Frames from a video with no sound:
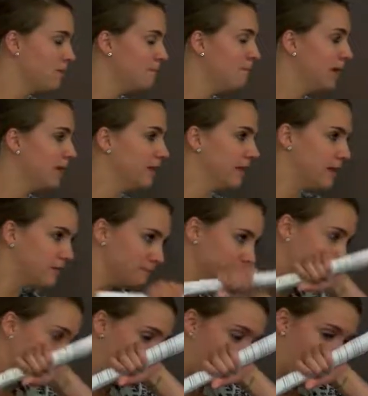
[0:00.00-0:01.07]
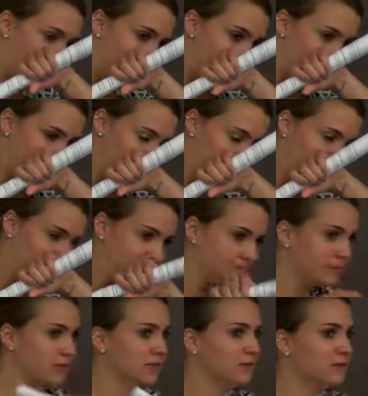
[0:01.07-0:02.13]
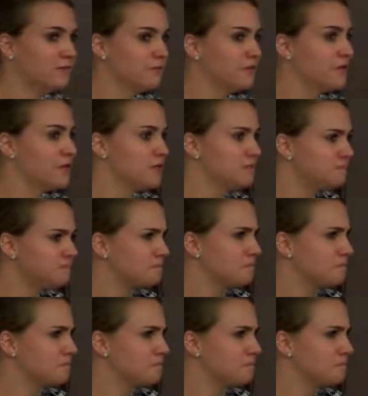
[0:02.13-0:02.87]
But like liver